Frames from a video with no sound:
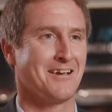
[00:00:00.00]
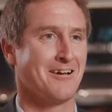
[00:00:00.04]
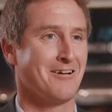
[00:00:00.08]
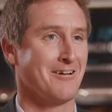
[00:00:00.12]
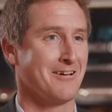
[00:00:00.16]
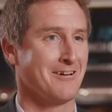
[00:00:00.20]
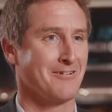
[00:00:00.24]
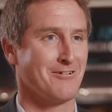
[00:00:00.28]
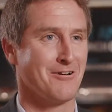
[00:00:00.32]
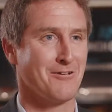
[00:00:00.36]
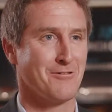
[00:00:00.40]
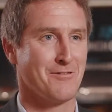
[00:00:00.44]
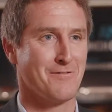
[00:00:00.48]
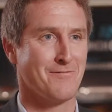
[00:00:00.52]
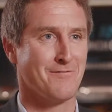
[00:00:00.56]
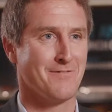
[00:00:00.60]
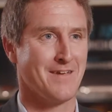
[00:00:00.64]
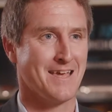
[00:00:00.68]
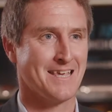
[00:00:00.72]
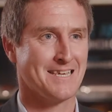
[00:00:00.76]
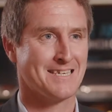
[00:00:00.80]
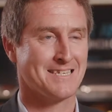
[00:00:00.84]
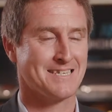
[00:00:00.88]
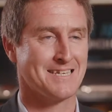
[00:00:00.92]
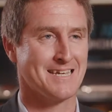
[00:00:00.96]
uh, high growth
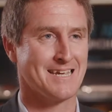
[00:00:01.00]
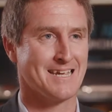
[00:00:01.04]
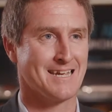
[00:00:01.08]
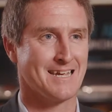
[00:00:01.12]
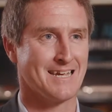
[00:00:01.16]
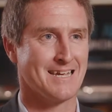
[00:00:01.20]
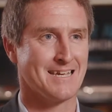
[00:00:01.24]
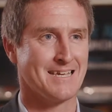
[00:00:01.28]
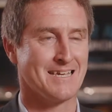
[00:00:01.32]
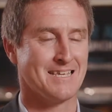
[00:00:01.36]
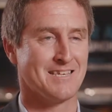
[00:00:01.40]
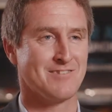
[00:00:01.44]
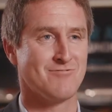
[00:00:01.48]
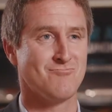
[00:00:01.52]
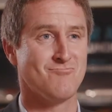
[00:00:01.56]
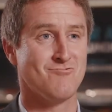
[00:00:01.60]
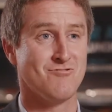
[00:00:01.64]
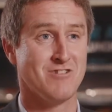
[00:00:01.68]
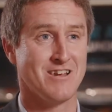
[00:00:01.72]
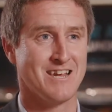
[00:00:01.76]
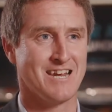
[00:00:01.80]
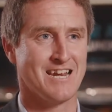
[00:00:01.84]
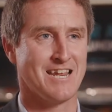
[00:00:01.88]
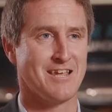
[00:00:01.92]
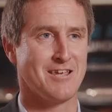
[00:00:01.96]
investing. It's
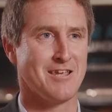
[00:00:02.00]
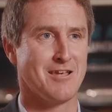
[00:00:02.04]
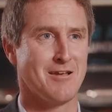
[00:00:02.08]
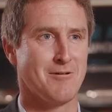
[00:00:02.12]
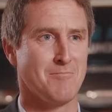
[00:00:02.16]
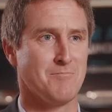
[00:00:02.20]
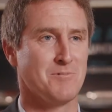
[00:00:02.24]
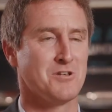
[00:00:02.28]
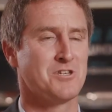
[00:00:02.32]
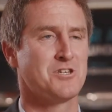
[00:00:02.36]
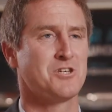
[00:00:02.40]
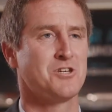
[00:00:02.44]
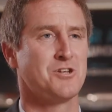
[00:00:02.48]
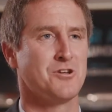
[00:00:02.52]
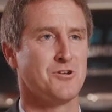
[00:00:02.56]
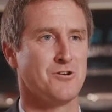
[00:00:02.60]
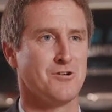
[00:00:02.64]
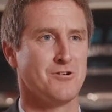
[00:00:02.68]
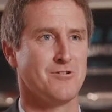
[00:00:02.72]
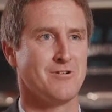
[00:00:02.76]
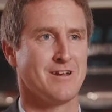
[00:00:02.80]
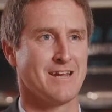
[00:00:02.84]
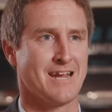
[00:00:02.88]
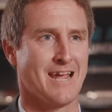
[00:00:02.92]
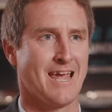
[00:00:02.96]
really a
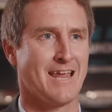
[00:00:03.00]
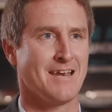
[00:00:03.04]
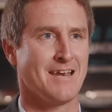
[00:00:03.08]
maturing